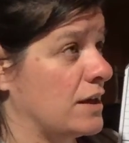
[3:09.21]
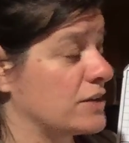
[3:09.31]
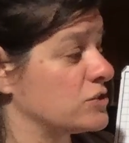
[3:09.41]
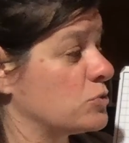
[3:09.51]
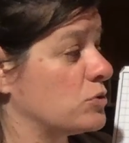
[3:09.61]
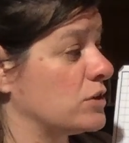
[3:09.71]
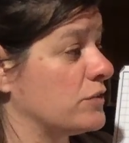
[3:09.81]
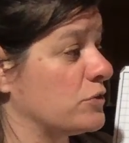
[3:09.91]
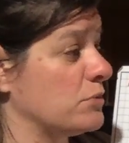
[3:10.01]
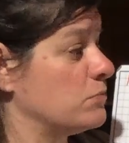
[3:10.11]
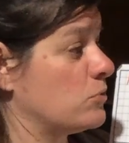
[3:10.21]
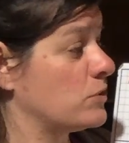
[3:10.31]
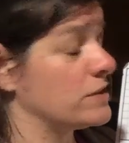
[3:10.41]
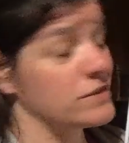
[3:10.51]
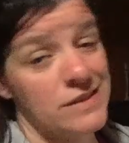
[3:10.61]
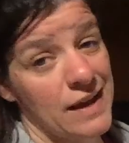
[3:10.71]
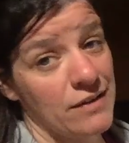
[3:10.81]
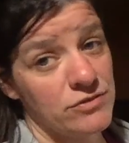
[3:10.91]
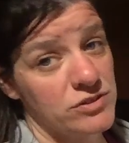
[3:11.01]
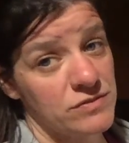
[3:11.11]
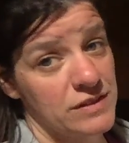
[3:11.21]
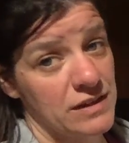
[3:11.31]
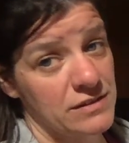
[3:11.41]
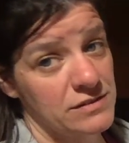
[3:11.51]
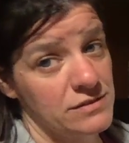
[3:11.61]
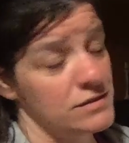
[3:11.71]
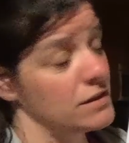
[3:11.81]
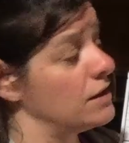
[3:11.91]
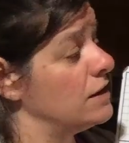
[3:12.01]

x coordinate of your midpoint is the average of the x's,